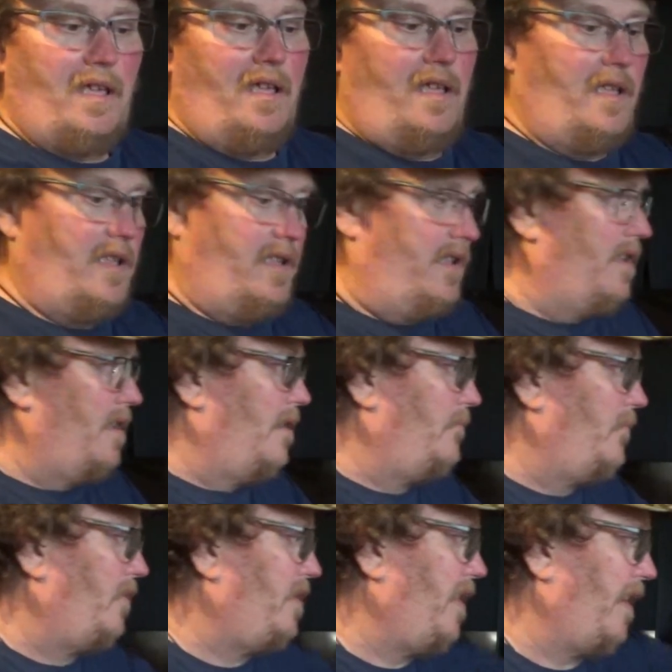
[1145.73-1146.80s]
I'm
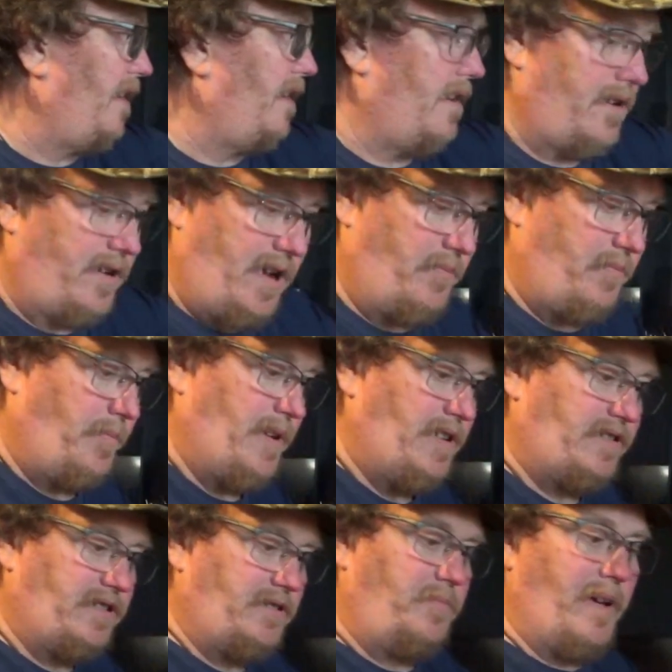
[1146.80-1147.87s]
going to take a couple
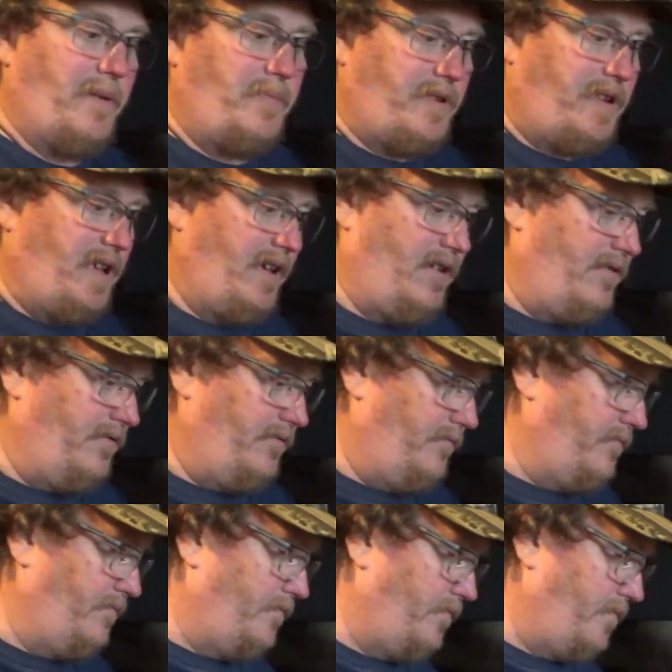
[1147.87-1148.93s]
pieces of paper towel,
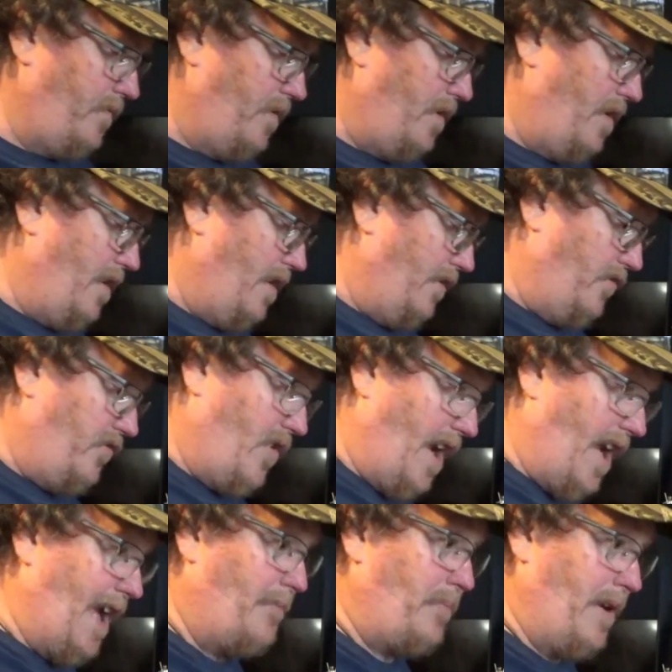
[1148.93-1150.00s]

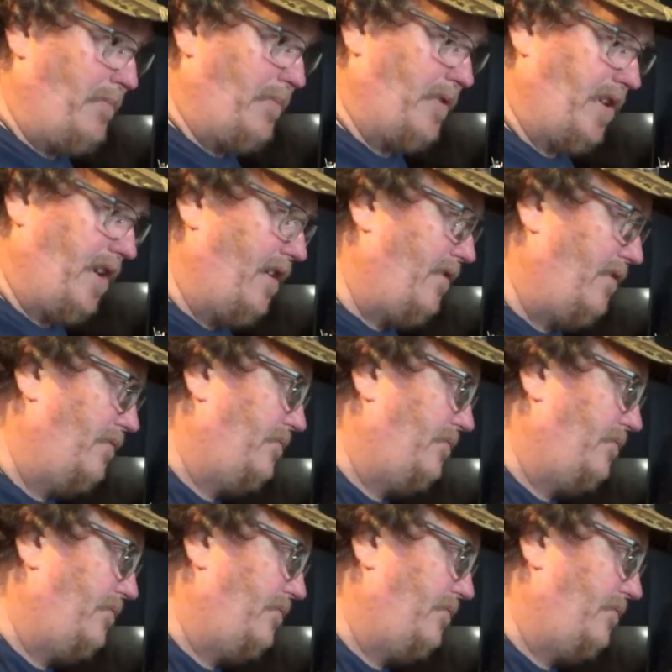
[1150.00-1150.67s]
dry paper towel.